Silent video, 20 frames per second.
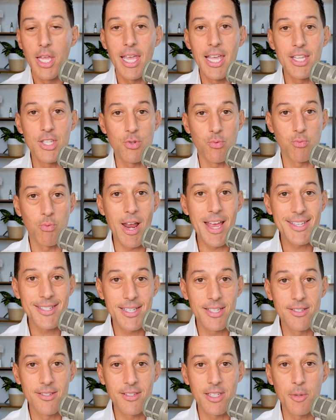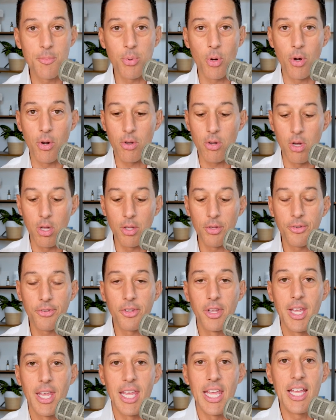it's rest and sleep
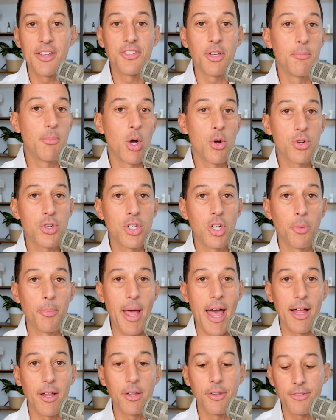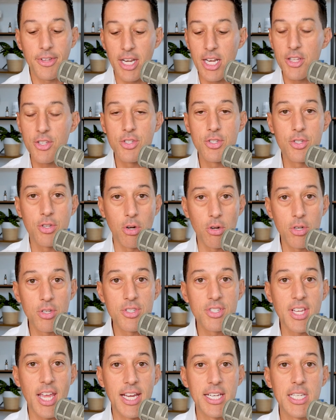protocols, it's emotional balance, and it's certain
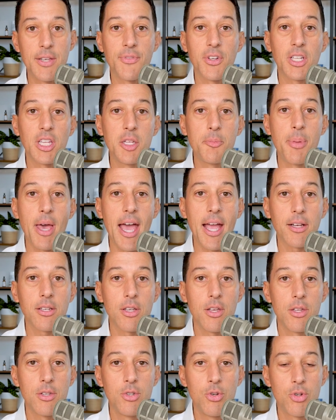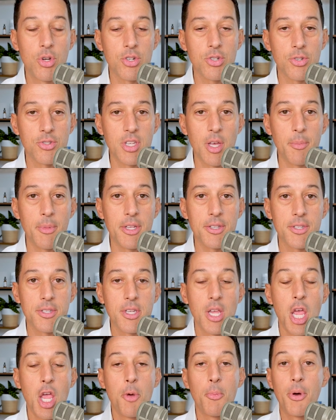scientifically backed nutritional supplements.